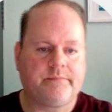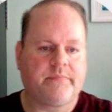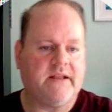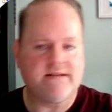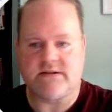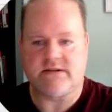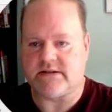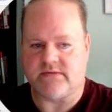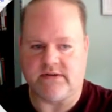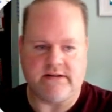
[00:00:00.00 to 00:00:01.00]
And this is
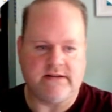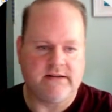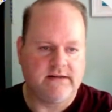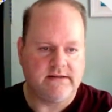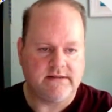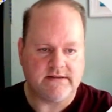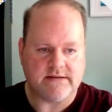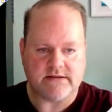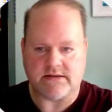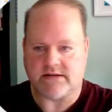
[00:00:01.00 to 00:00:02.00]

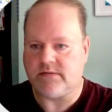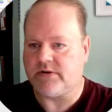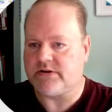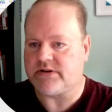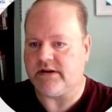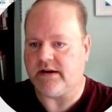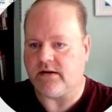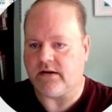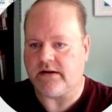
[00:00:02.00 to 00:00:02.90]
just super generic.